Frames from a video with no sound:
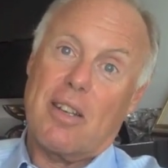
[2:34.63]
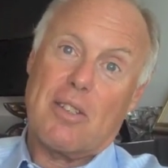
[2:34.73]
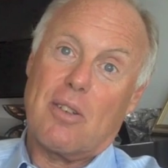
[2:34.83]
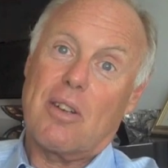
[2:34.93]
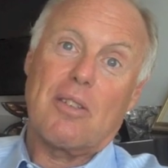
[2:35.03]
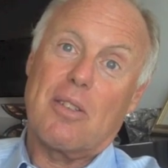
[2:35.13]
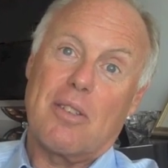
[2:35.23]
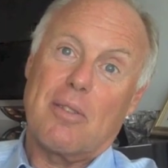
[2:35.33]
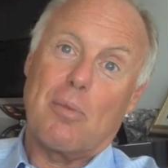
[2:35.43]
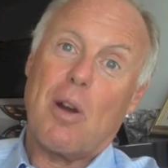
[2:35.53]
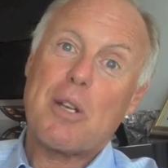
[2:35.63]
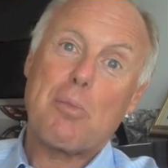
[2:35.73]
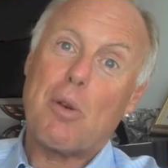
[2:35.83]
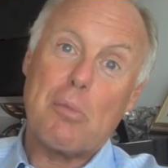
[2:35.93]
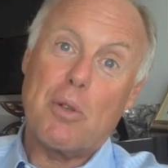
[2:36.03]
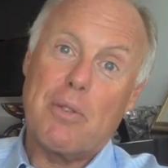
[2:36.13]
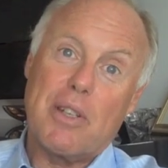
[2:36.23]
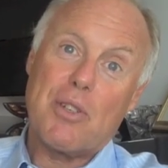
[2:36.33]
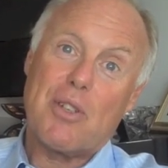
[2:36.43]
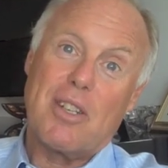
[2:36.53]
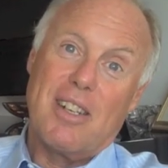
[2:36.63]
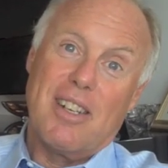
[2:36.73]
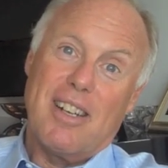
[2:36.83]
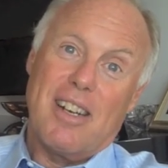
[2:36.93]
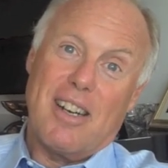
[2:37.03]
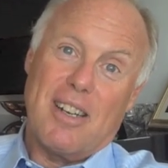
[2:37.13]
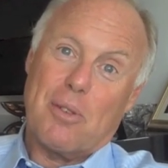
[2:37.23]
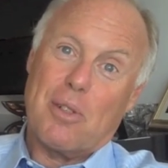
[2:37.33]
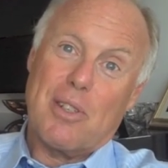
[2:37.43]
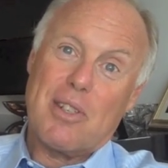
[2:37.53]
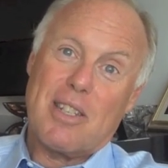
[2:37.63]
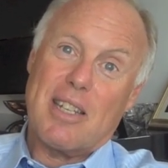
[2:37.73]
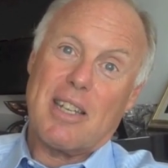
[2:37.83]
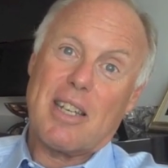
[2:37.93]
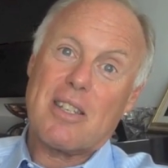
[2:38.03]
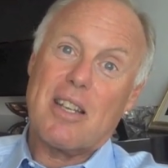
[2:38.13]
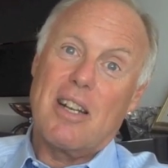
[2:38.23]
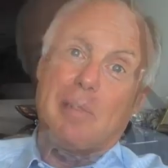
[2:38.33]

I started to watch more movies yeah, on all these things.